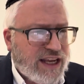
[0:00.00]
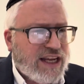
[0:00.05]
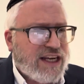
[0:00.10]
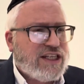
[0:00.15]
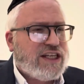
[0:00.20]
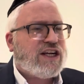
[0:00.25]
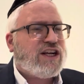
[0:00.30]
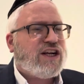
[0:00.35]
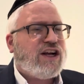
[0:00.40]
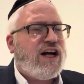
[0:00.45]

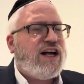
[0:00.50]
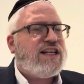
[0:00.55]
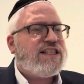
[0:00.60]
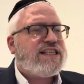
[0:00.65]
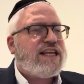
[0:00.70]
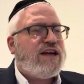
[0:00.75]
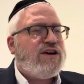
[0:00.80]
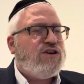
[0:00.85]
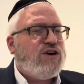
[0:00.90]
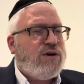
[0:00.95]
Shekol
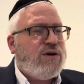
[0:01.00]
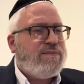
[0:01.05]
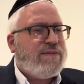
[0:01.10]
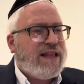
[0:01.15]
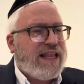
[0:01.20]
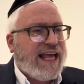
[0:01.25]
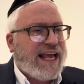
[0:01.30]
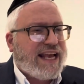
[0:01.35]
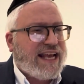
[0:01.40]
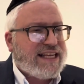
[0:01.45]
zehu
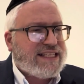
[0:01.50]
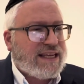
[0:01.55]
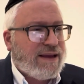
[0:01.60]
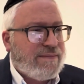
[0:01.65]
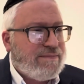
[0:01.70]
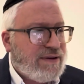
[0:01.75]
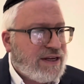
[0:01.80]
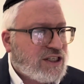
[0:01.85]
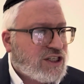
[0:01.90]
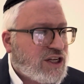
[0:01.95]
meleches
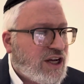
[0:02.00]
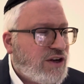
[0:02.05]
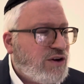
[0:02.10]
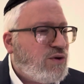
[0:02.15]
hamishkan.